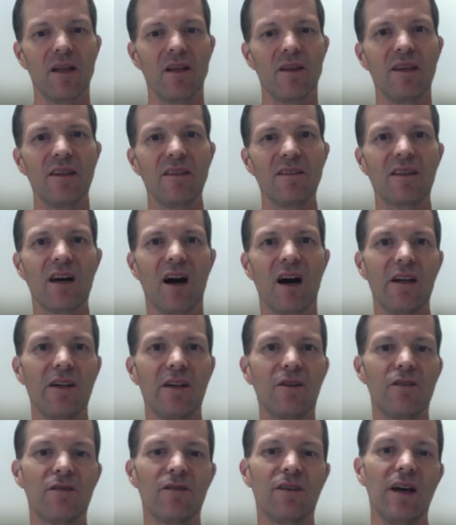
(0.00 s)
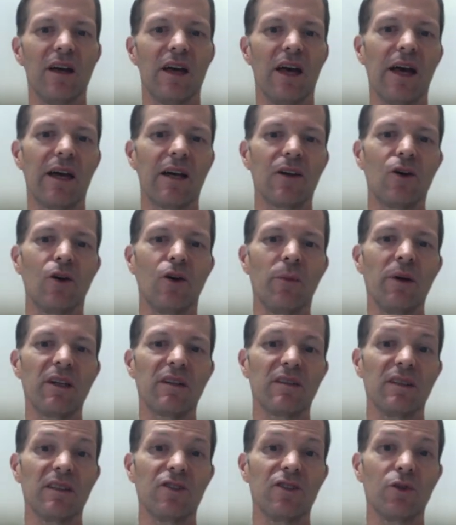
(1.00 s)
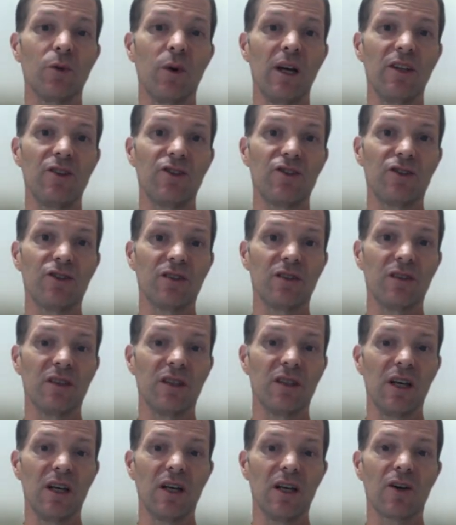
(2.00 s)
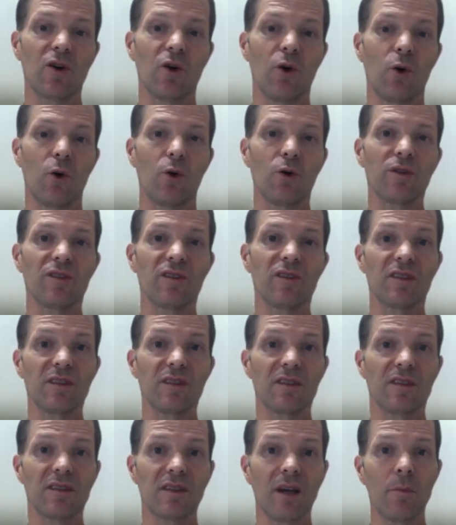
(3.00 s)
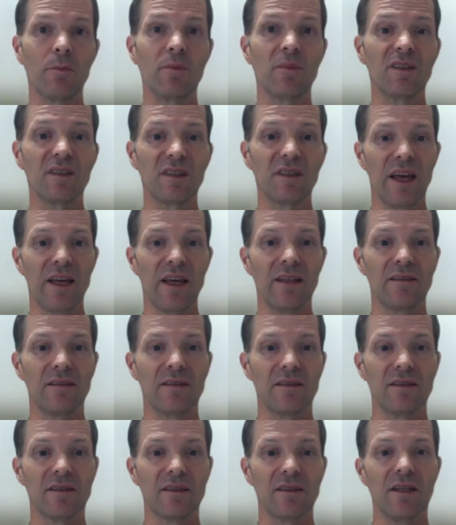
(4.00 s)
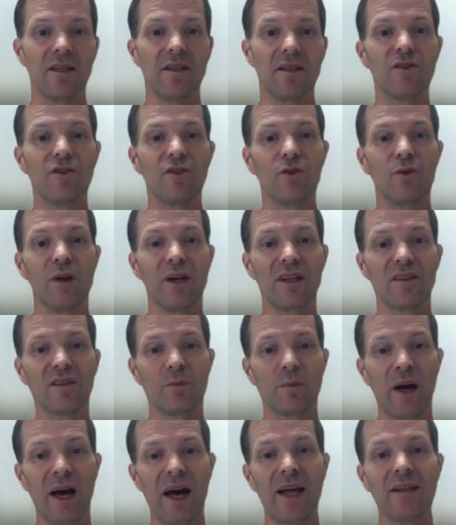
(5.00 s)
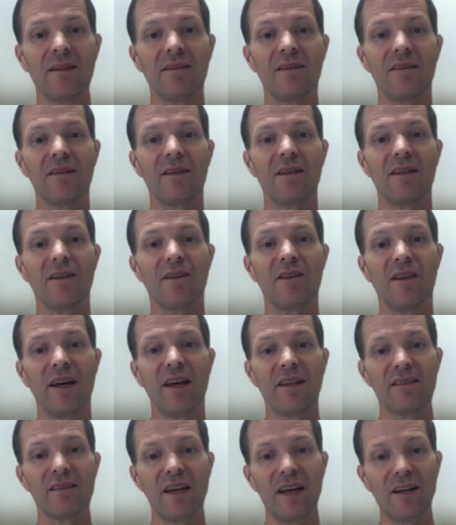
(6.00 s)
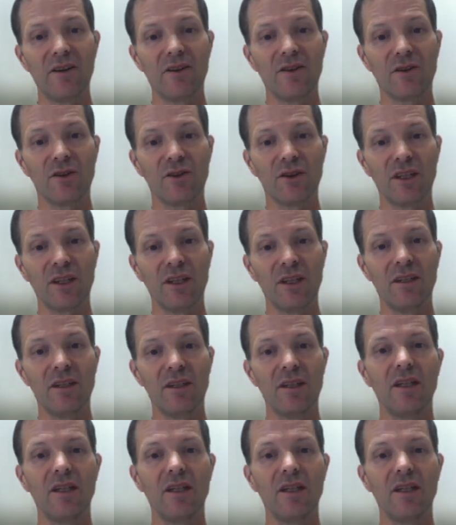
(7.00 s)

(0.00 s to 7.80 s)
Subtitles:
This kind of economic situation caused some states to expand their territory